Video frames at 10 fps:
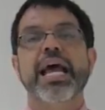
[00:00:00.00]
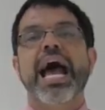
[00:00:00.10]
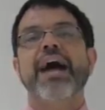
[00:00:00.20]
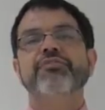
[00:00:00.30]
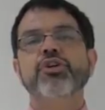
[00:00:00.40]

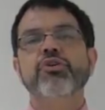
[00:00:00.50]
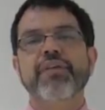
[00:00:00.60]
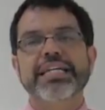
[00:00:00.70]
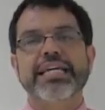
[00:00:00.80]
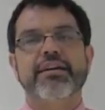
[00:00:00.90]
after you've
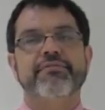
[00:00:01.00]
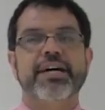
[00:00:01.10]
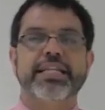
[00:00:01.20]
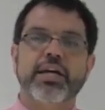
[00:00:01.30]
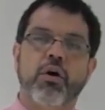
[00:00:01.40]

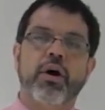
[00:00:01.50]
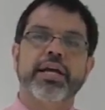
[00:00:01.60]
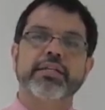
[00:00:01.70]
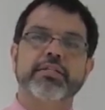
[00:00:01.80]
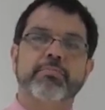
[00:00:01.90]
identified the
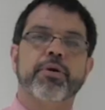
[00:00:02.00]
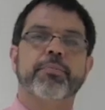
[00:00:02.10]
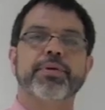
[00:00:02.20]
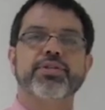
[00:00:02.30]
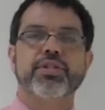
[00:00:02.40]
audience, the
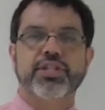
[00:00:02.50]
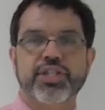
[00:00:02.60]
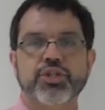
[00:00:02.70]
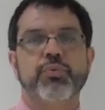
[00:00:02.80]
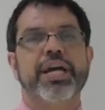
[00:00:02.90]
purpose, the
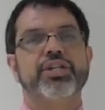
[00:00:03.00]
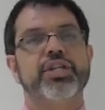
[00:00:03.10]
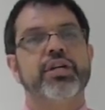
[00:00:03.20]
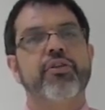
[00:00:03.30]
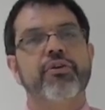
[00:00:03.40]
situation,
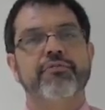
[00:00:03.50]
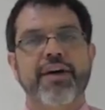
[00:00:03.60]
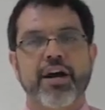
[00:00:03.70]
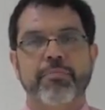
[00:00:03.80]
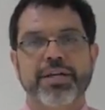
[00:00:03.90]
and other
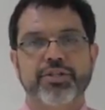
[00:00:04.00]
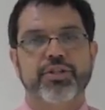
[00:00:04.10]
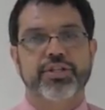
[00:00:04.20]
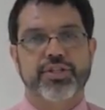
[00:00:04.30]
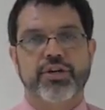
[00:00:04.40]
environmental
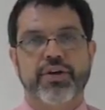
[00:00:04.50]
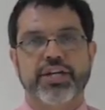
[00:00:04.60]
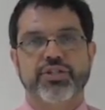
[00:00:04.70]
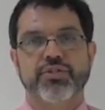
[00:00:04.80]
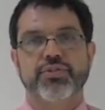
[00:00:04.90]

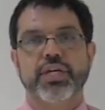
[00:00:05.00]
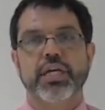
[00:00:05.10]
considerations,